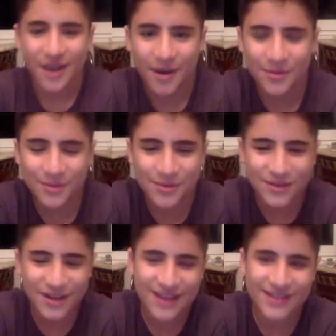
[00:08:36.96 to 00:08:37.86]
I was just
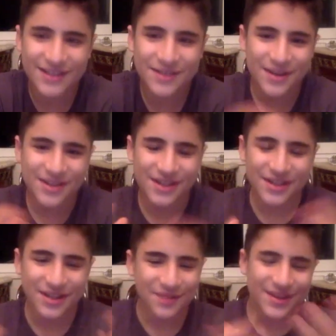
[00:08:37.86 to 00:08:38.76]
gonna ask, this question
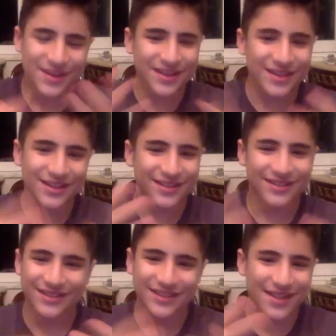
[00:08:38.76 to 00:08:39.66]
could be a little
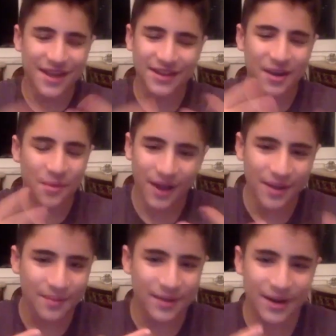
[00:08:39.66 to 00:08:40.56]
not that
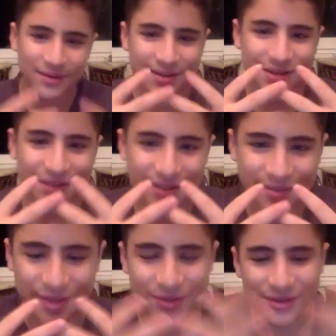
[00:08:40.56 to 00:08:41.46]
well, but I was just
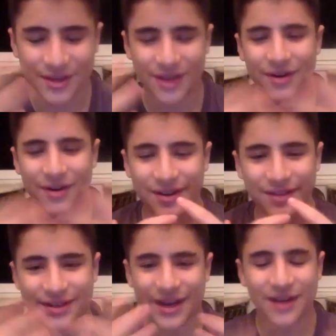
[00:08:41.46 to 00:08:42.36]
because you said you're already
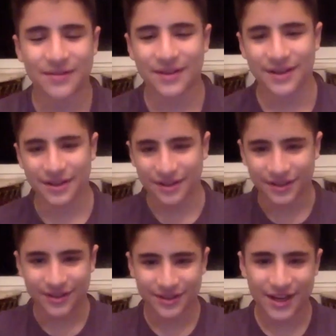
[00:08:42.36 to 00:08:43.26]
retiring, a
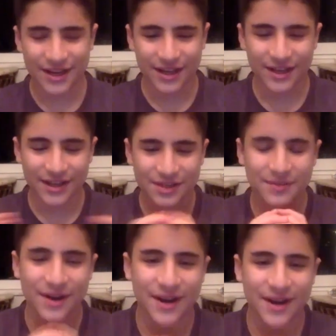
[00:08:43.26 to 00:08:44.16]
little taking it easy
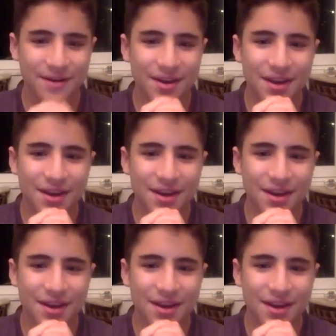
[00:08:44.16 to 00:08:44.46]
right now.